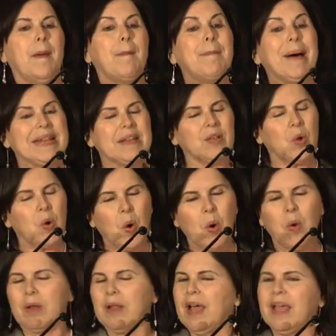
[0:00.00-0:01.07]
Bat
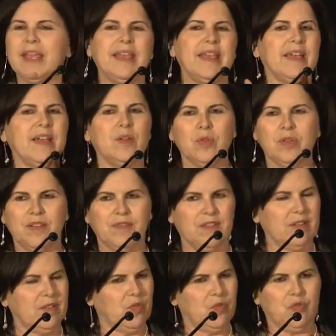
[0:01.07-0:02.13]
Kol, I cannot
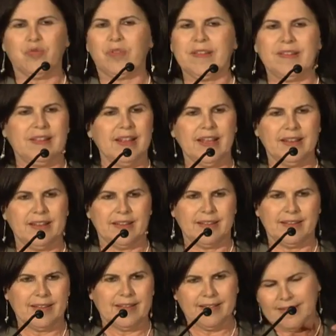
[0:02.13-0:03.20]
even translate
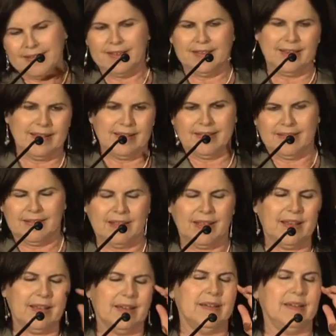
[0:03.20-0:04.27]
it, it uh, has
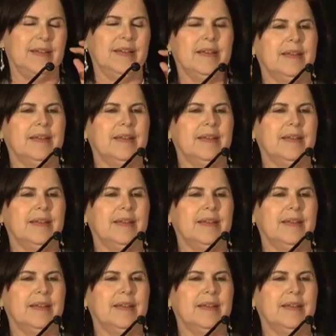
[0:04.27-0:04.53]
like a